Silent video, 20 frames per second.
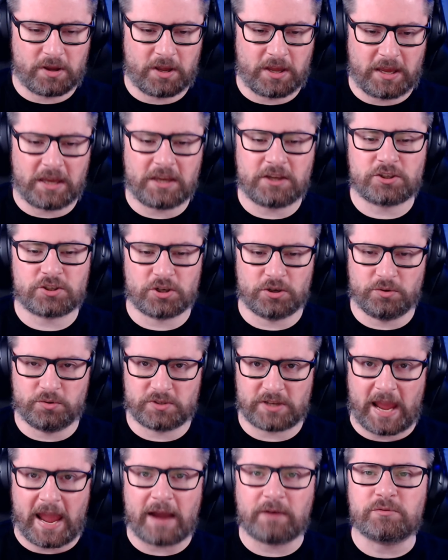issues
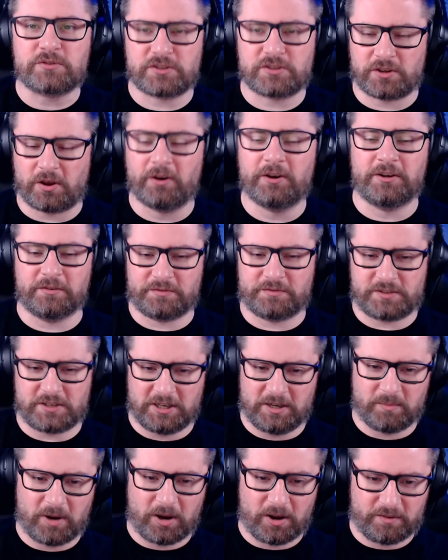outside of
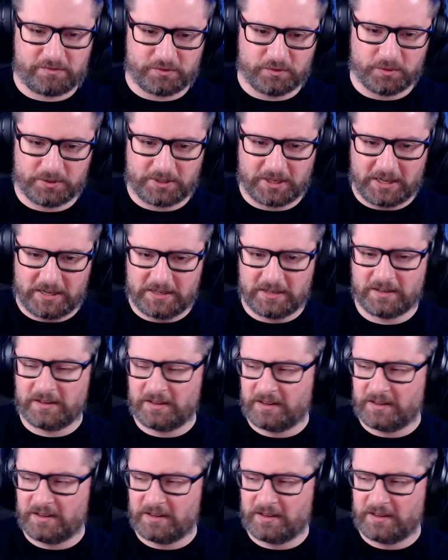Cinema 4D.